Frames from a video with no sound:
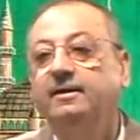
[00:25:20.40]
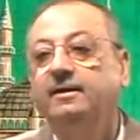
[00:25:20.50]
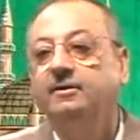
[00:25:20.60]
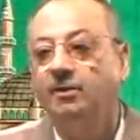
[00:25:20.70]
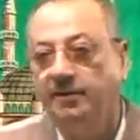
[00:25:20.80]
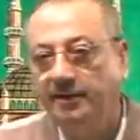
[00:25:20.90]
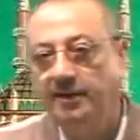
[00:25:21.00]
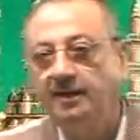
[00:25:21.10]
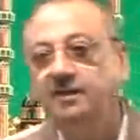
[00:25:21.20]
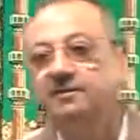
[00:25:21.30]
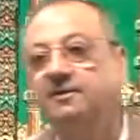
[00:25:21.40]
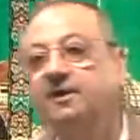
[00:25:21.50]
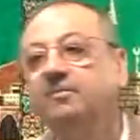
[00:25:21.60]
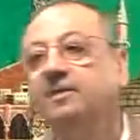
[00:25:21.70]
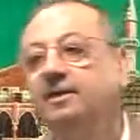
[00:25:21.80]
Now here the
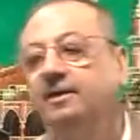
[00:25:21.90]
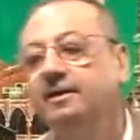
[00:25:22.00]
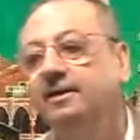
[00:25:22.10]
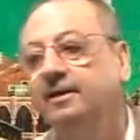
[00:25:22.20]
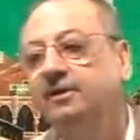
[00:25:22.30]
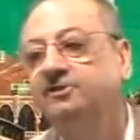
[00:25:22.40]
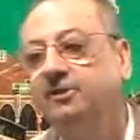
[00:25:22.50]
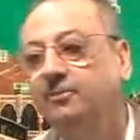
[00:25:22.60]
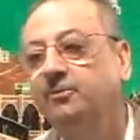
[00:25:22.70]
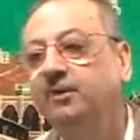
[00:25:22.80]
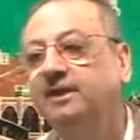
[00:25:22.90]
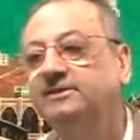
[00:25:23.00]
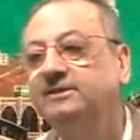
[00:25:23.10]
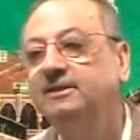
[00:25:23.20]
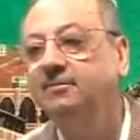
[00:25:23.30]
Damir is deputizing the